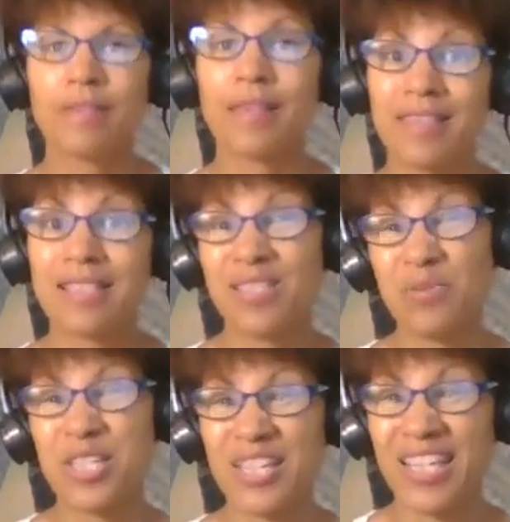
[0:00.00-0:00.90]
that this is
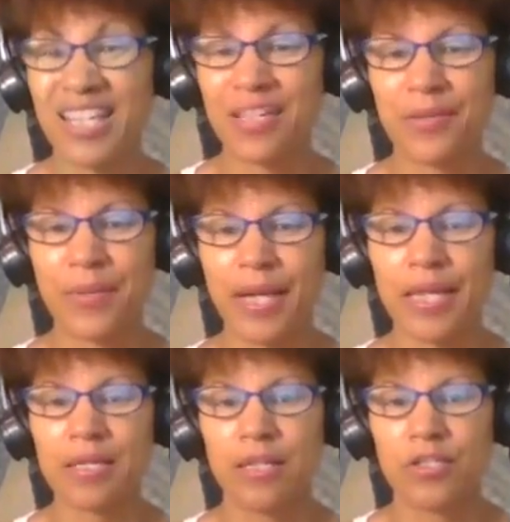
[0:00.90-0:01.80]
what you need,
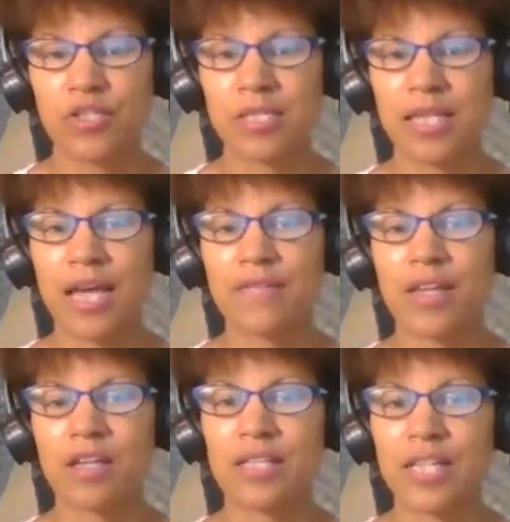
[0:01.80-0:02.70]
right? Just to have
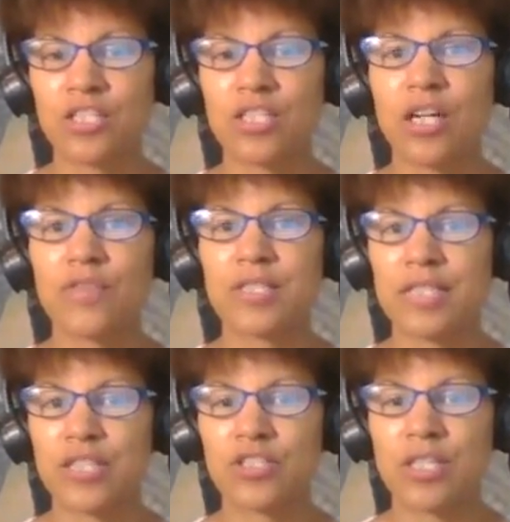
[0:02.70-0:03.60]
that connection
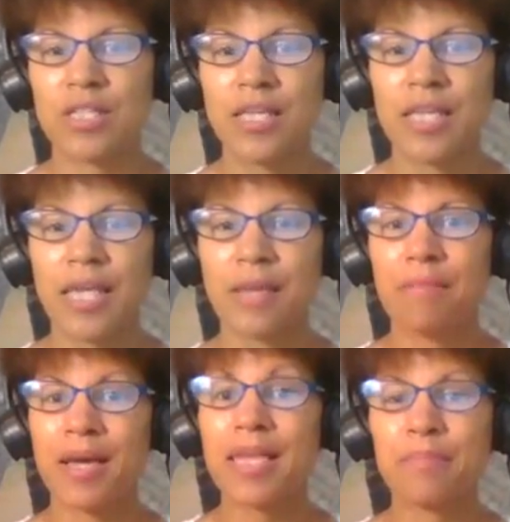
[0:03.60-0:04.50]
conversation. It
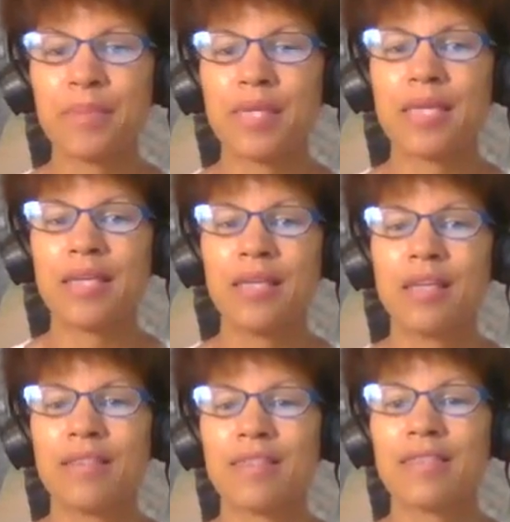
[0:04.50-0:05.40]
might be
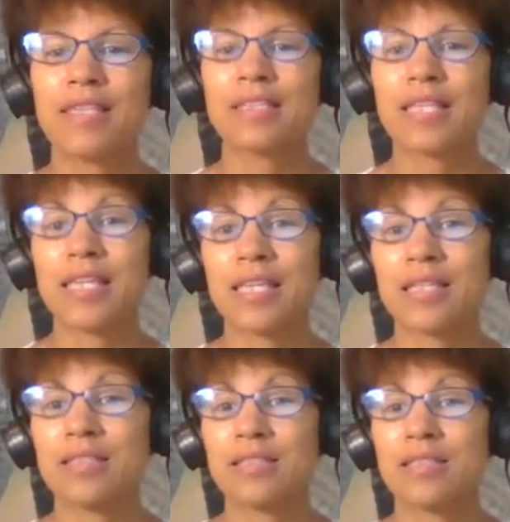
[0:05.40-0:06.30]
that this
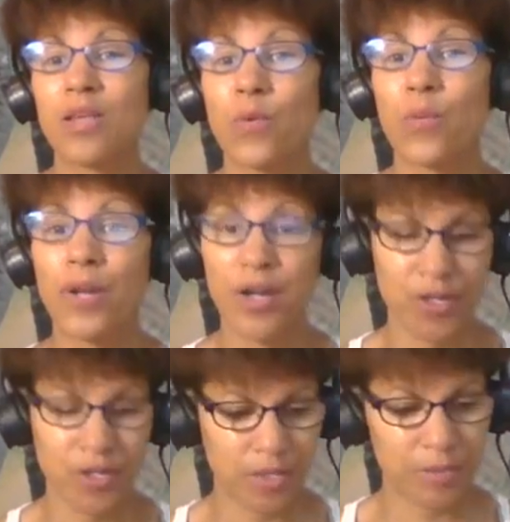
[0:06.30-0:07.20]
is
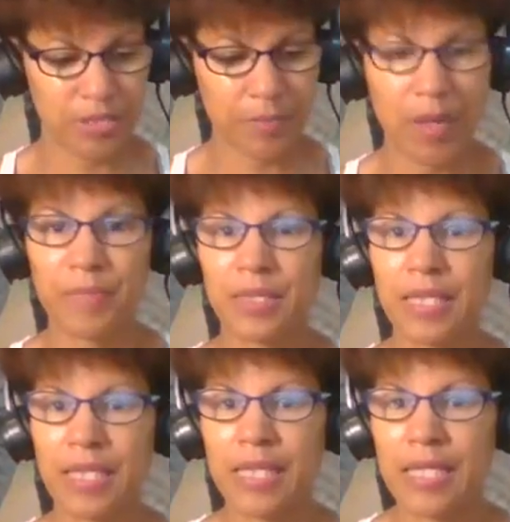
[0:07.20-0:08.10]
where I'm going to pop the
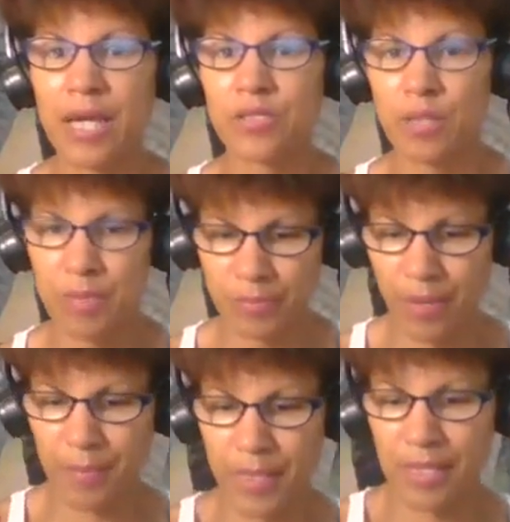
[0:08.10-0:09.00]
link in now. So I'm just
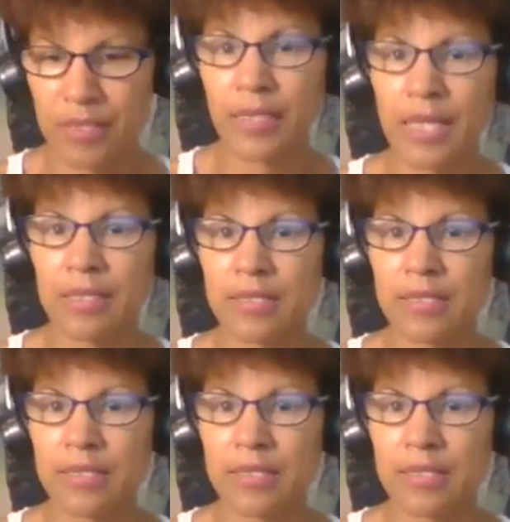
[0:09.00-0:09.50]
popping in the link,